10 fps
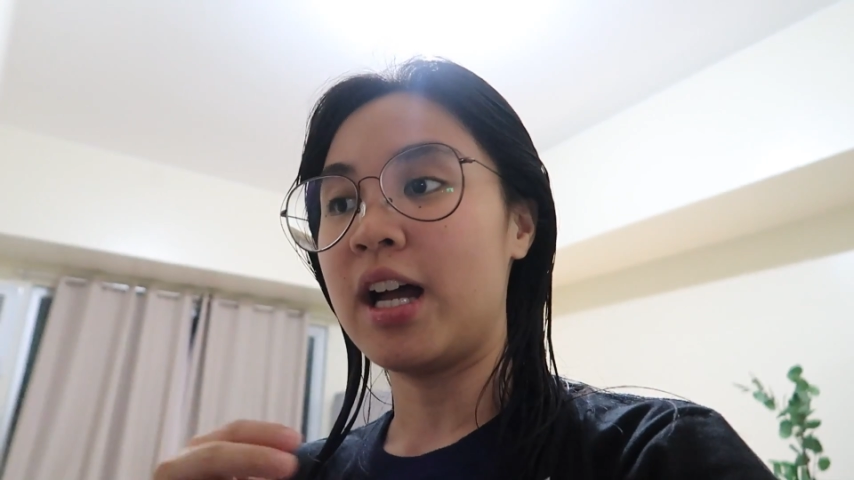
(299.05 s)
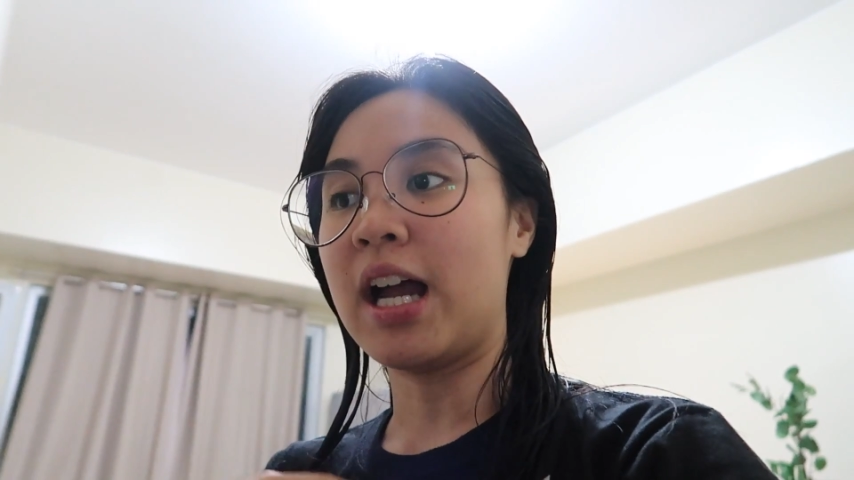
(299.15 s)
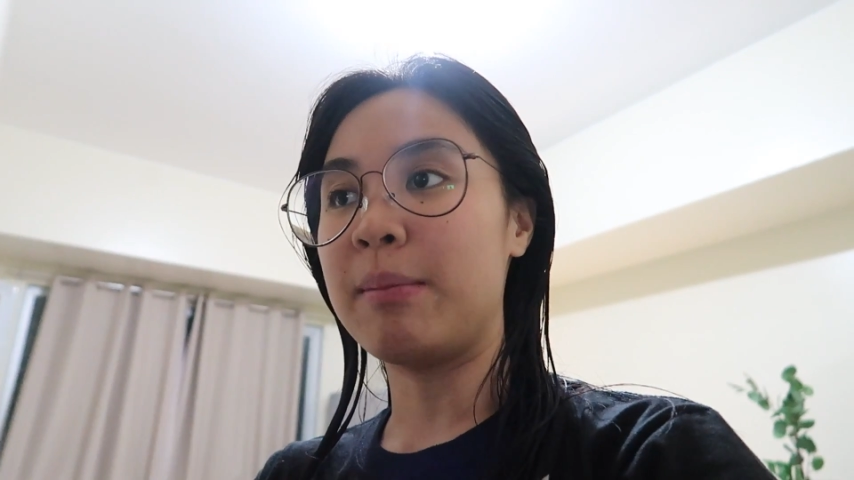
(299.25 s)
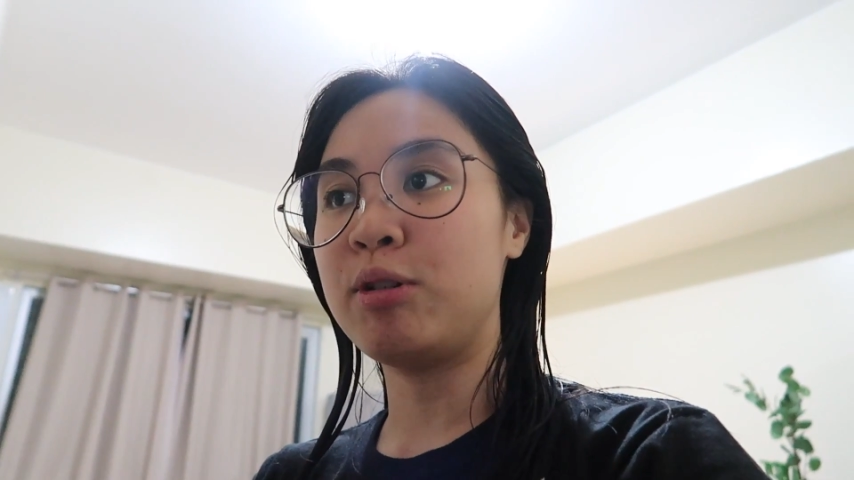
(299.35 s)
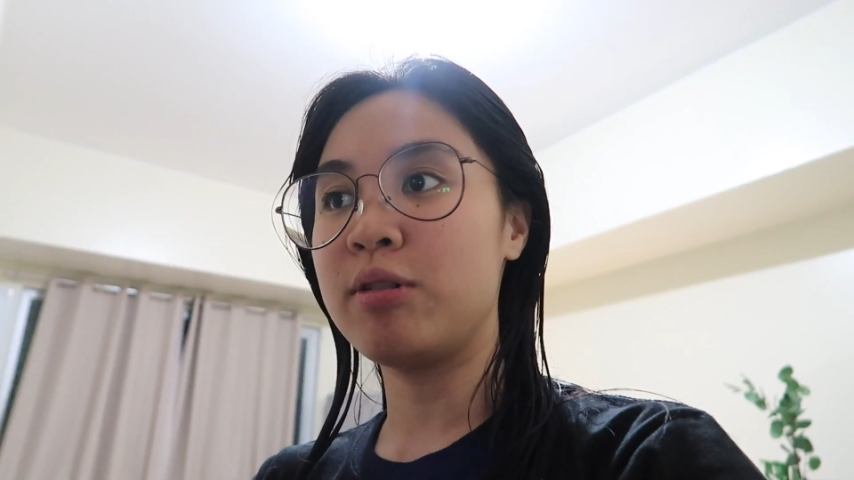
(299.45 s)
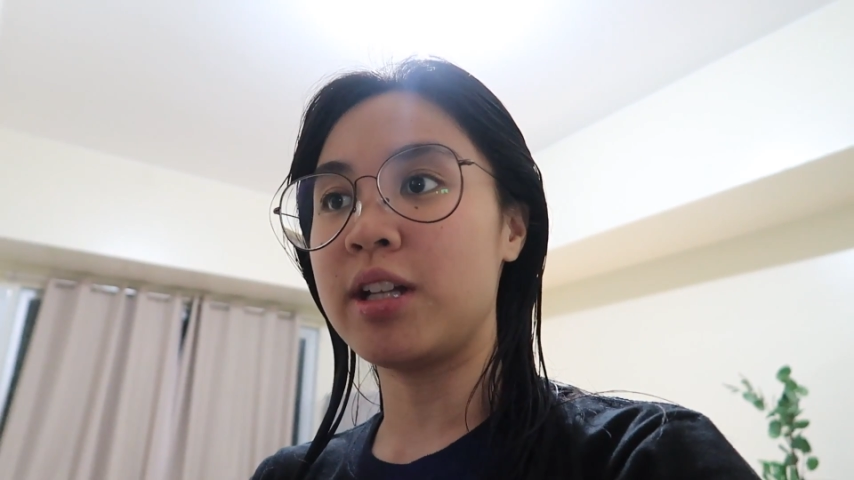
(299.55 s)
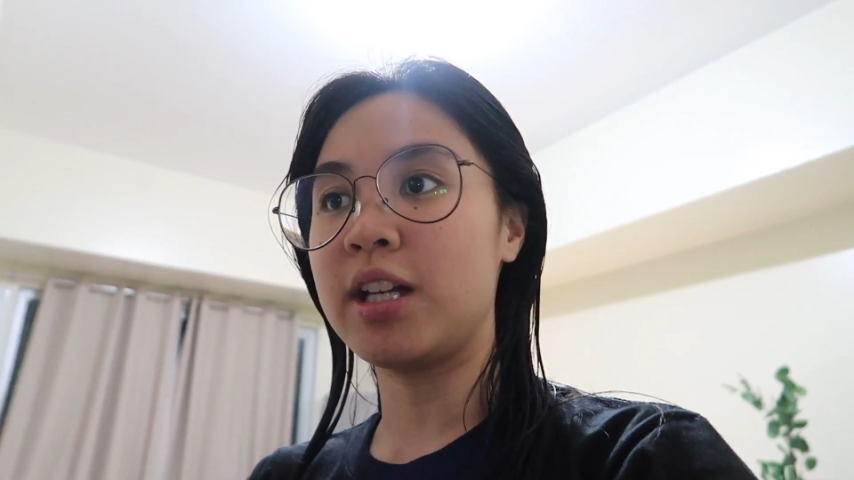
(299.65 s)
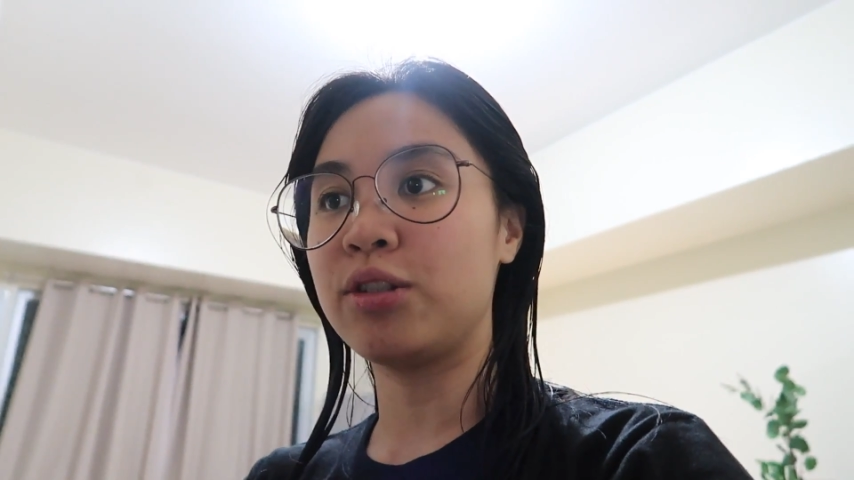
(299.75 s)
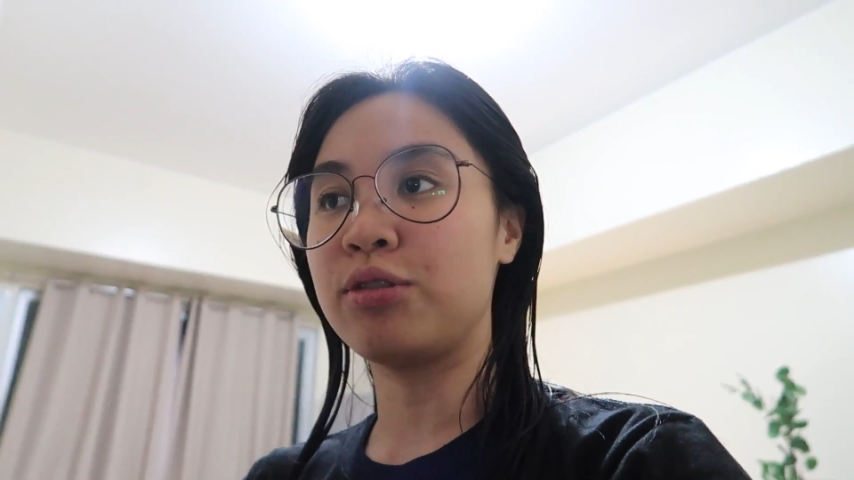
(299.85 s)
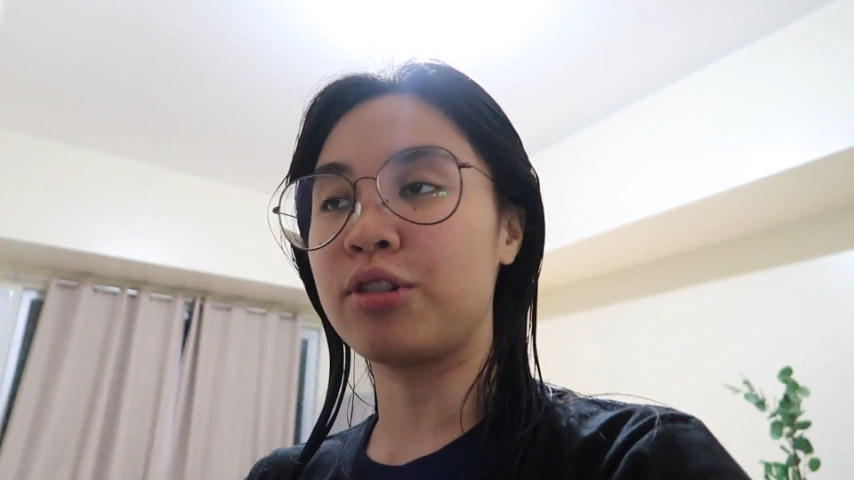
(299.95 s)
I'm
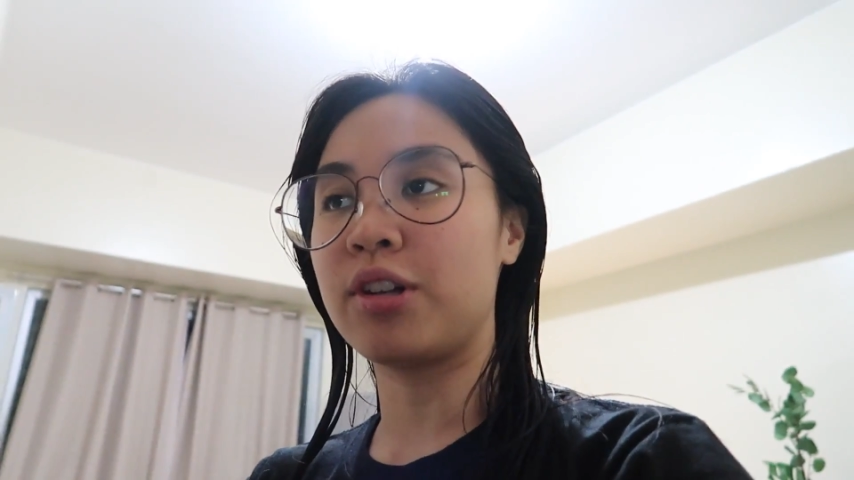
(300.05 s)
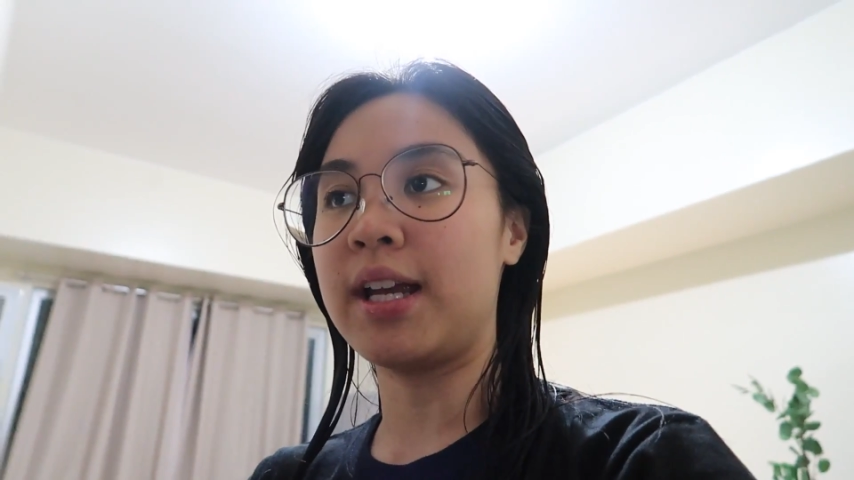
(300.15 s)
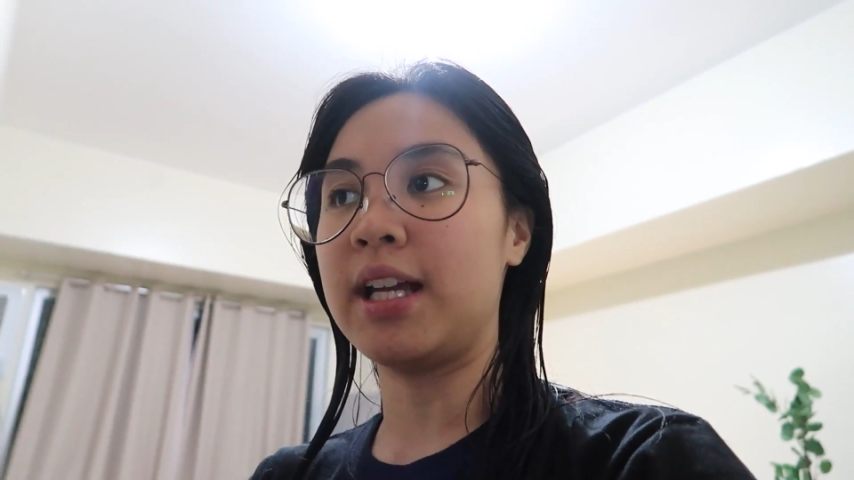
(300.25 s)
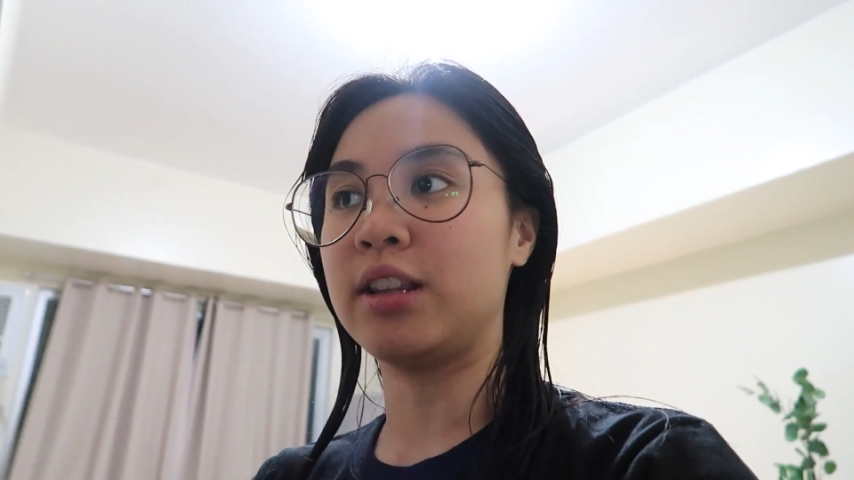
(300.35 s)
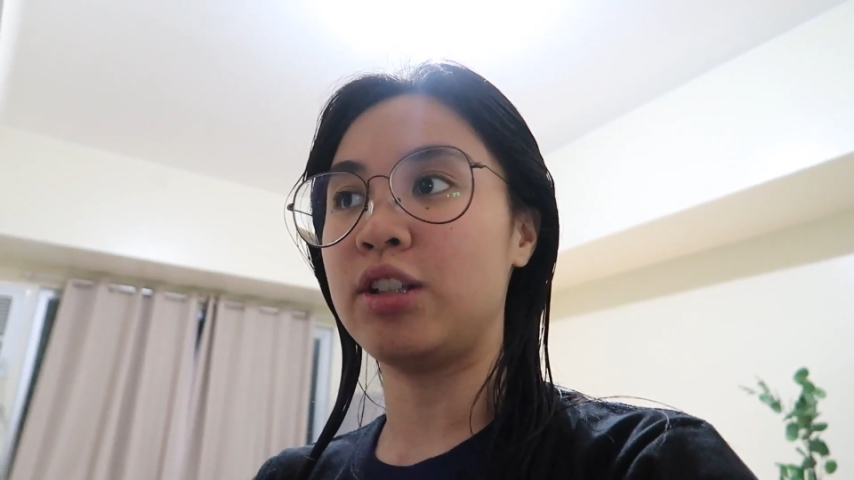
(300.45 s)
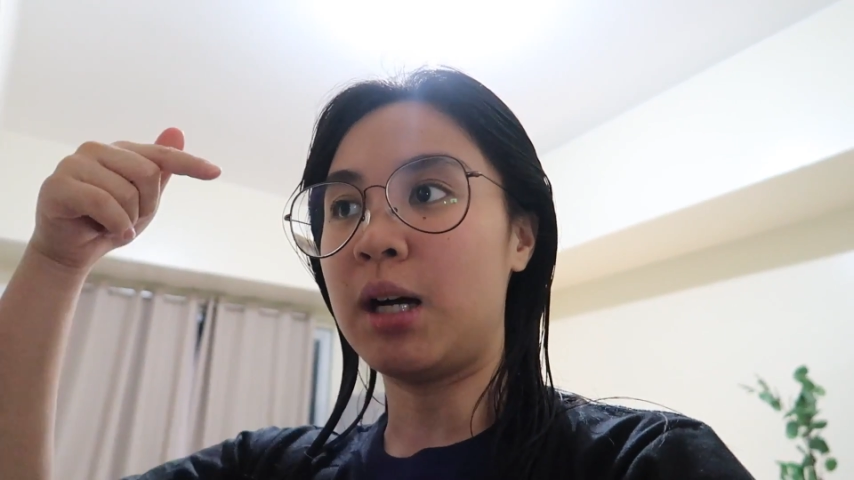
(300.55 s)
using to create